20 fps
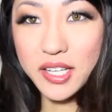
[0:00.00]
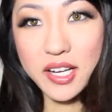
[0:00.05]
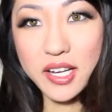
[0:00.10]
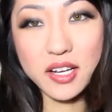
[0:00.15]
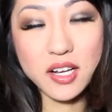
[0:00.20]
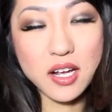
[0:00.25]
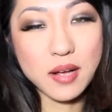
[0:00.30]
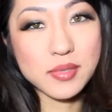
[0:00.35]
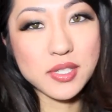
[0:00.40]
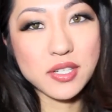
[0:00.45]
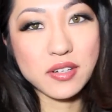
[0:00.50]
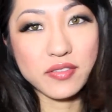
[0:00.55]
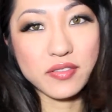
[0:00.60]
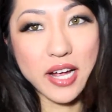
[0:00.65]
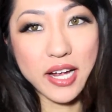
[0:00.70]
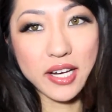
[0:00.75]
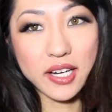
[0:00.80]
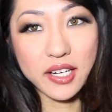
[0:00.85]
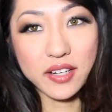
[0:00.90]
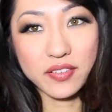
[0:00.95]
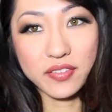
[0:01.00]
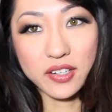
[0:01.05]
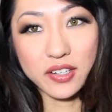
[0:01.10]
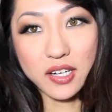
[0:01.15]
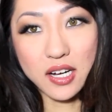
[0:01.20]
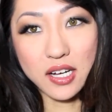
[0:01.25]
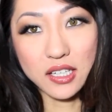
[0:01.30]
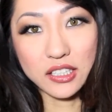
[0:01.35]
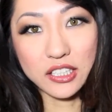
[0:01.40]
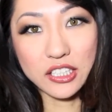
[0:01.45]
like it comes in a variety of different
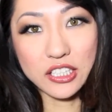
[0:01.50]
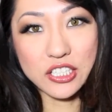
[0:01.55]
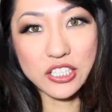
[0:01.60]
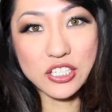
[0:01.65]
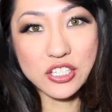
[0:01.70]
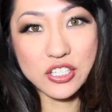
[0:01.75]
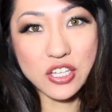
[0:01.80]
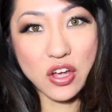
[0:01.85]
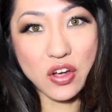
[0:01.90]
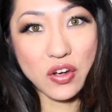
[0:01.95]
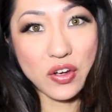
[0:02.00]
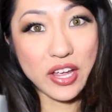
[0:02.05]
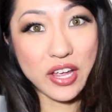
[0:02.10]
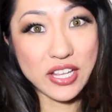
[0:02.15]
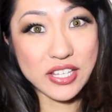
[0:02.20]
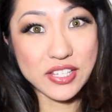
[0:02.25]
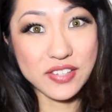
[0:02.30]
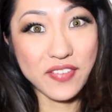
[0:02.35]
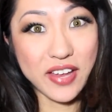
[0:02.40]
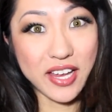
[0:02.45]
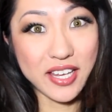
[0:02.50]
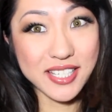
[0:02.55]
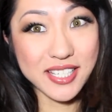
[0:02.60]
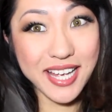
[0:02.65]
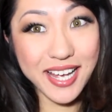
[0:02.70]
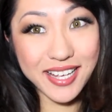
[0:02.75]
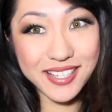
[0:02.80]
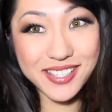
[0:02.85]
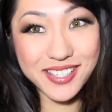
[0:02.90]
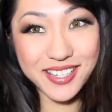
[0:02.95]
colors, so it's
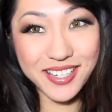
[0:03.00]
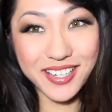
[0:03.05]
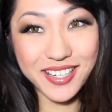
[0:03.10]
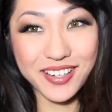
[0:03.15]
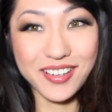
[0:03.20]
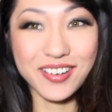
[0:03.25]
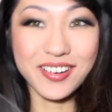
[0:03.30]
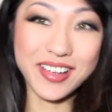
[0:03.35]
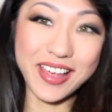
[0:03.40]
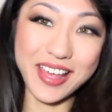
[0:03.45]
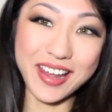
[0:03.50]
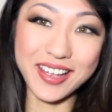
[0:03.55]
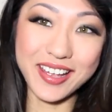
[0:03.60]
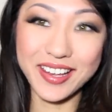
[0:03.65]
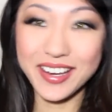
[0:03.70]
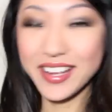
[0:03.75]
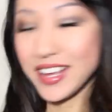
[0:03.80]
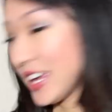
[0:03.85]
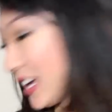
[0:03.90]
fantastic. Go get it.